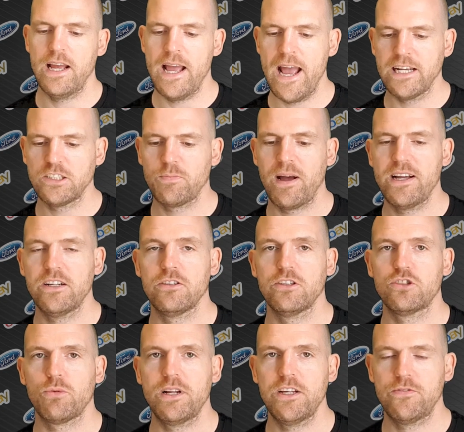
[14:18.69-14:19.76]
It expired on the
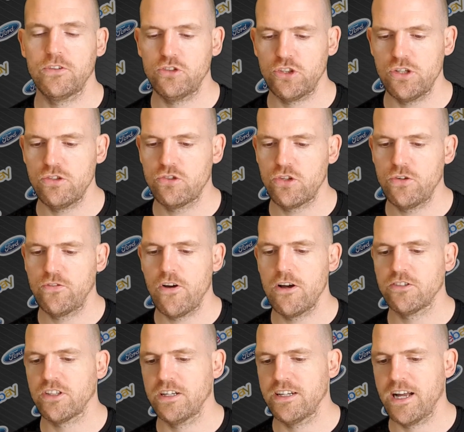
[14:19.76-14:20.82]
20th of June
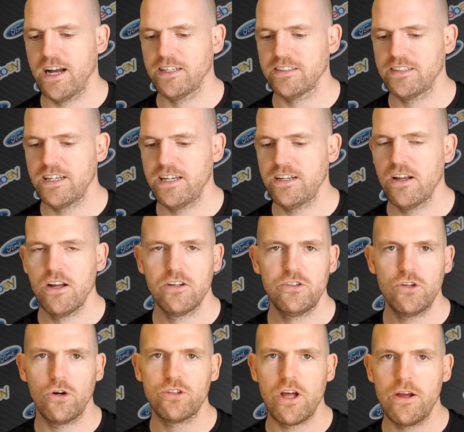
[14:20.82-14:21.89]
2019.
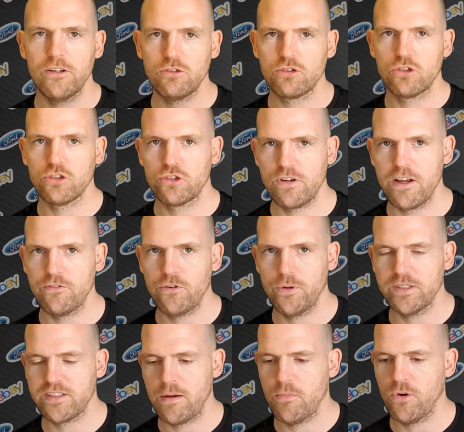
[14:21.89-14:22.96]
No doubt it'll just go straight through
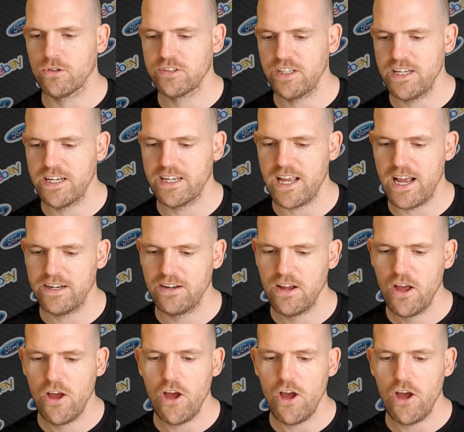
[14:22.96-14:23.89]
its MOT again.